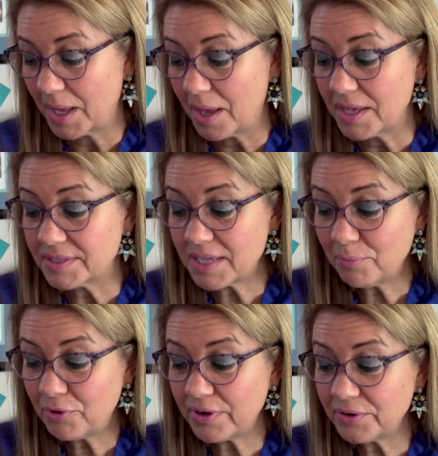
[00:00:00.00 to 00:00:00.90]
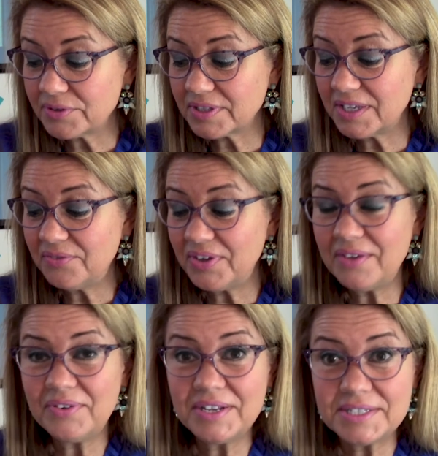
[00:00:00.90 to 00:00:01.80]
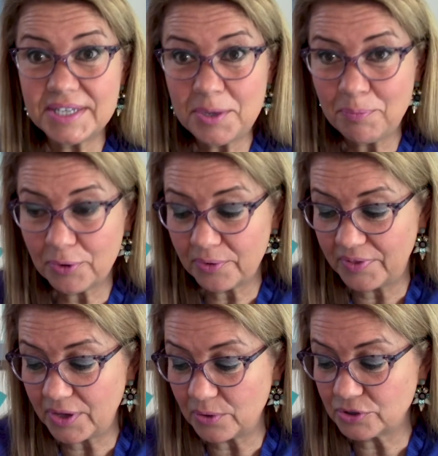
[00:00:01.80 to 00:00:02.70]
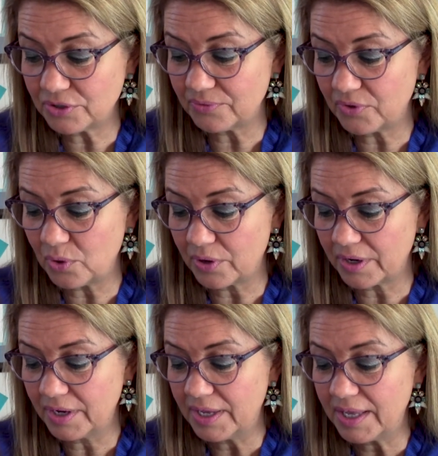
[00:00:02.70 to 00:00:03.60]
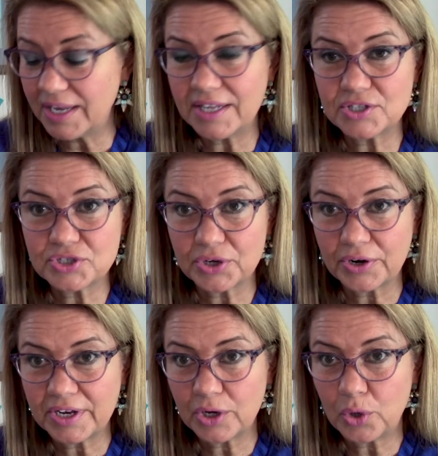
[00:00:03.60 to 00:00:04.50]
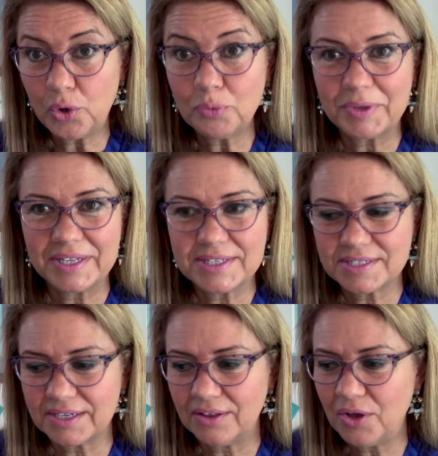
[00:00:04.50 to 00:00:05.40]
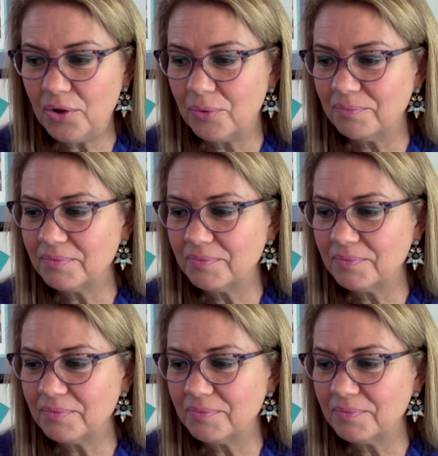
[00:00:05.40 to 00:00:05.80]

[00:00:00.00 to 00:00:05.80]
Some critters live even deeper in the ocean floor, and it's dark and cold, but it's still home.